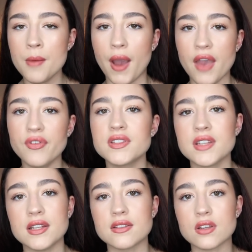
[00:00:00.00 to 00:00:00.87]
But ever
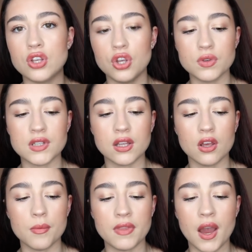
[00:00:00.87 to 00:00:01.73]
since using
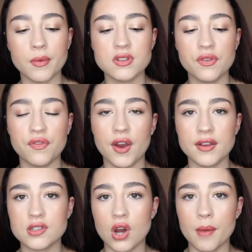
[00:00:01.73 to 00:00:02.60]
them, that was the
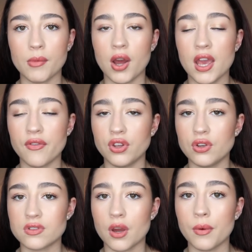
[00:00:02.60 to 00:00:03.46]
first time that I ever
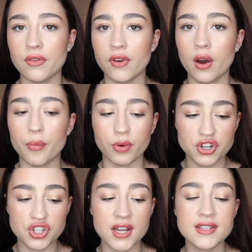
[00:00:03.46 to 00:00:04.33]
used Zoeva
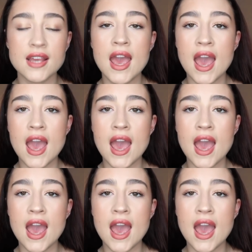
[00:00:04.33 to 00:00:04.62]
brushes,